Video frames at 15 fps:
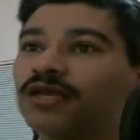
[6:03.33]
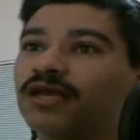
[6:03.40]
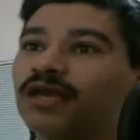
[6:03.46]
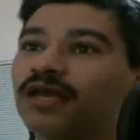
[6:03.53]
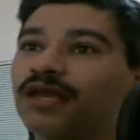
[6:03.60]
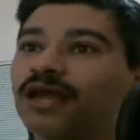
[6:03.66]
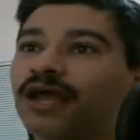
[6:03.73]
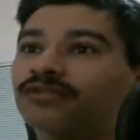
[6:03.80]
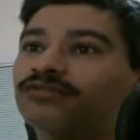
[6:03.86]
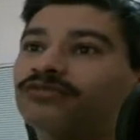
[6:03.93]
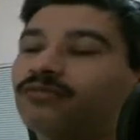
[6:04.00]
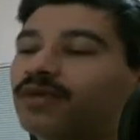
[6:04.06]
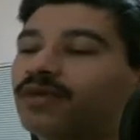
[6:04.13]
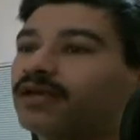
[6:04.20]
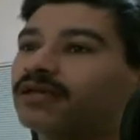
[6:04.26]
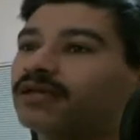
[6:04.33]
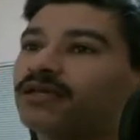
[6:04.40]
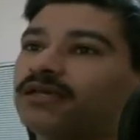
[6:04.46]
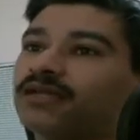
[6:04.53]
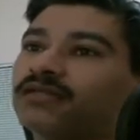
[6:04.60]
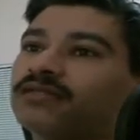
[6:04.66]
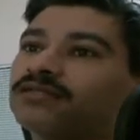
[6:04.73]
an extra pick.
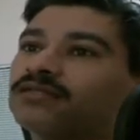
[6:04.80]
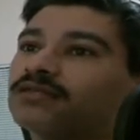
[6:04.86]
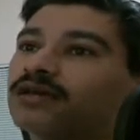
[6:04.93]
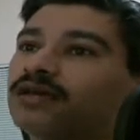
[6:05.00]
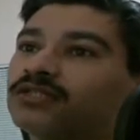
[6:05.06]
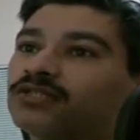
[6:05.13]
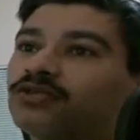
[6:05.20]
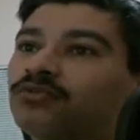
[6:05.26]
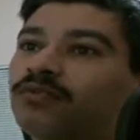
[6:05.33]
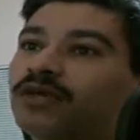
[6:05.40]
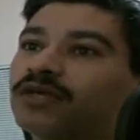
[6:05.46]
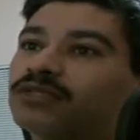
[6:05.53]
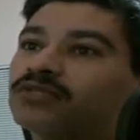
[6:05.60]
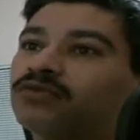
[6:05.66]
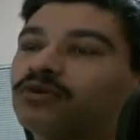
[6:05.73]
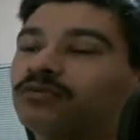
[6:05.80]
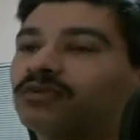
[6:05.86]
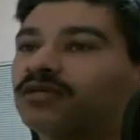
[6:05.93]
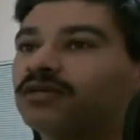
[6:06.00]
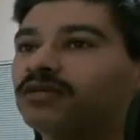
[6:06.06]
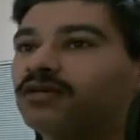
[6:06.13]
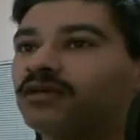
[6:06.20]
It's 2 picks
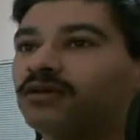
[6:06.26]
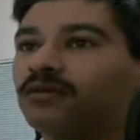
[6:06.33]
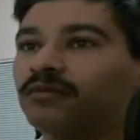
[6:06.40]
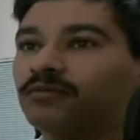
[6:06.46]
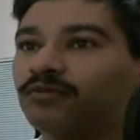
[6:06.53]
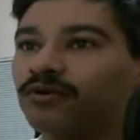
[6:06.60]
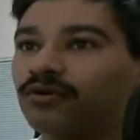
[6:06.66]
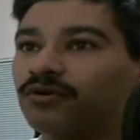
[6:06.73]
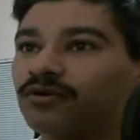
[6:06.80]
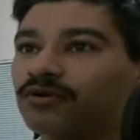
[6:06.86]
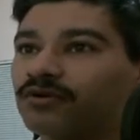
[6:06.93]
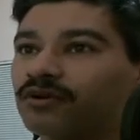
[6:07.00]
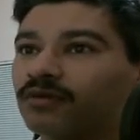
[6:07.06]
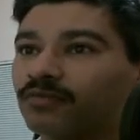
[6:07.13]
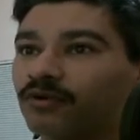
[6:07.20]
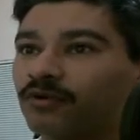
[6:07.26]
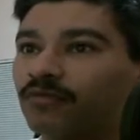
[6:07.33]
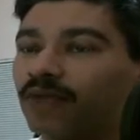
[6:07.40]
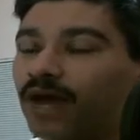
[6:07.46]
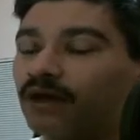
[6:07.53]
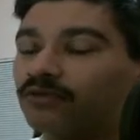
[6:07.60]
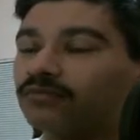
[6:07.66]
normally per
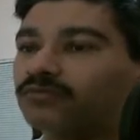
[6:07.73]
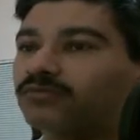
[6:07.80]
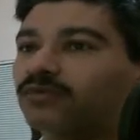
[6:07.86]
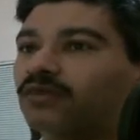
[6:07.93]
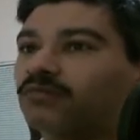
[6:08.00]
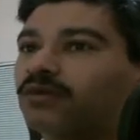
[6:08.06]
bout,